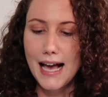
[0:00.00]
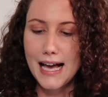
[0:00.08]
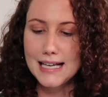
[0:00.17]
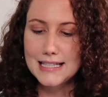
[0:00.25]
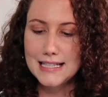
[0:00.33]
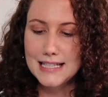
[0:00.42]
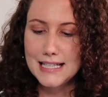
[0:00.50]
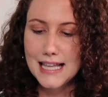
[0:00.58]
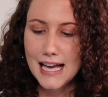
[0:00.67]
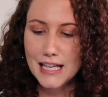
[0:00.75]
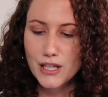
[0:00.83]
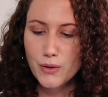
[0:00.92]
I see
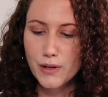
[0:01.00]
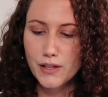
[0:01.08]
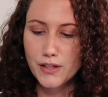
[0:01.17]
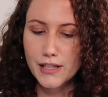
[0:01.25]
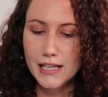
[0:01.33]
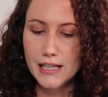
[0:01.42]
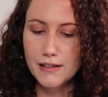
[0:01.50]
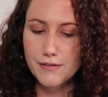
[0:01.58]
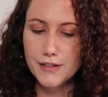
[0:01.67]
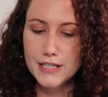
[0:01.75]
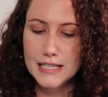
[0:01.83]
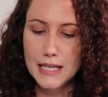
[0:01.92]
that you are looking
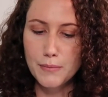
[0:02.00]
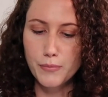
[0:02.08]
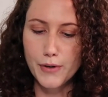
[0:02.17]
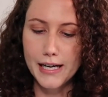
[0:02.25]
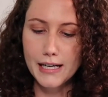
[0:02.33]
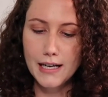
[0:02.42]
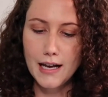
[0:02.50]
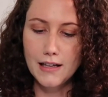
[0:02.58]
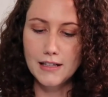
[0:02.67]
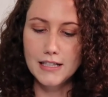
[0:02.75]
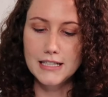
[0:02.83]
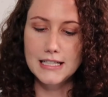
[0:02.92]
for some bright
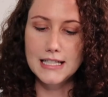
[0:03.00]
colors